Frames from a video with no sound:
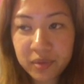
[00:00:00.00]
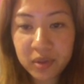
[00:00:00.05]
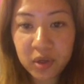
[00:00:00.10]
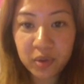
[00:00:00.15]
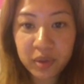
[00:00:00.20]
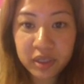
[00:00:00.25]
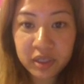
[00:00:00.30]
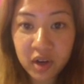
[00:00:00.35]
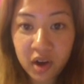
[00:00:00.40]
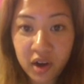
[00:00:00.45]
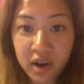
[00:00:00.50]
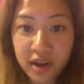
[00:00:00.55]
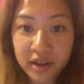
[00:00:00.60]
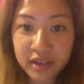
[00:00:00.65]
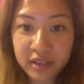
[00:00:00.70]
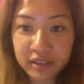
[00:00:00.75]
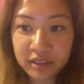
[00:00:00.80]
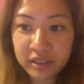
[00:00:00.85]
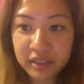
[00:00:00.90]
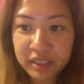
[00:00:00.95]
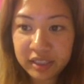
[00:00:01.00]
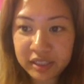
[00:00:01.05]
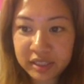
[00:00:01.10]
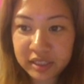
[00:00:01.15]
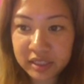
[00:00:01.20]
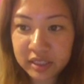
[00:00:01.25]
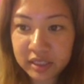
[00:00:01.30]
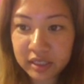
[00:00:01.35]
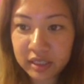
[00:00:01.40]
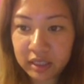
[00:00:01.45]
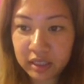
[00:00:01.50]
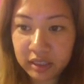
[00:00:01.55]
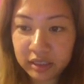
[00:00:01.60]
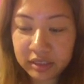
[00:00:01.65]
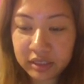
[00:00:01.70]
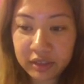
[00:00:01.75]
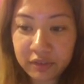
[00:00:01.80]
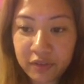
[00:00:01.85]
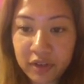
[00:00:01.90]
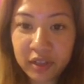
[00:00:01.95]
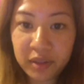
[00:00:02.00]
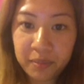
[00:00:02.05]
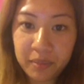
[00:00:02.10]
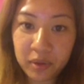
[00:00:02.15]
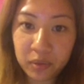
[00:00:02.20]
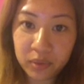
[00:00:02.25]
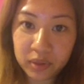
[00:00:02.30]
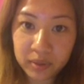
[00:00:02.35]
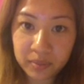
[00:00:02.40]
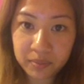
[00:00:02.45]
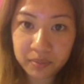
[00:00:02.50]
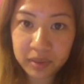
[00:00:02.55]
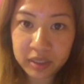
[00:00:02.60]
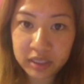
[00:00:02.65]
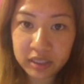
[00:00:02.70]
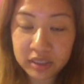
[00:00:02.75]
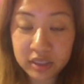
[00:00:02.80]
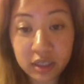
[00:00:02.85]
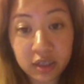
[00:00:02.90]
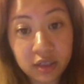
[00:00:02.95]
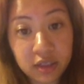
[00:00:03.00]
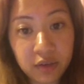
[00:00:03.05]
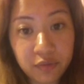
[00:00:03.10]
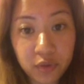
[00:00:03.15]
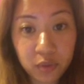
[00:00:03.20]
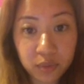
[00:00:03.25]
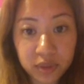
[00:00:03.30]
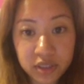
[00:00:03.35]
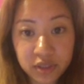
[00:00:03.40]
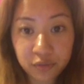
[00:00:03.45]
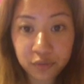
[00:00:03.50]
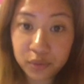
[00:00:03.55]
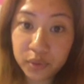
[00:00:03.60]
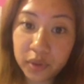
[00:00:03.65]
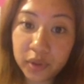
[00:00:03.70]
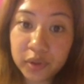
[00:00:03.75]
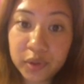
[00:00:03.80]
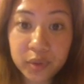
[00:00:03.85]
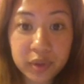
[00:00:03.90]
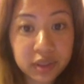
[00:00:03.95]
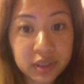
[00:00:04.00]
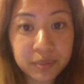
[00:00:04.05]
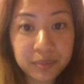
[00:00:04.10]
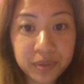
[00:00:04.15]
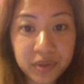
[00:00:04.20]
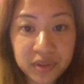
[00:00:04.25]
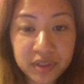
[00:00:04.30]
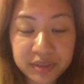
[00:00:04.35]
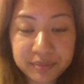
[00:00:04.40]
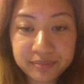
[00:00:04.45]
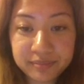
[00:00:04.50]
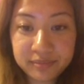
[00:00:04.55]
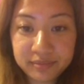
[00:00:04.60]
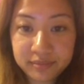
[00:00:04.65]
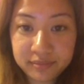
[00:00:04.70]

going on, and this development wouldn't be done if it wasn't for grid computing.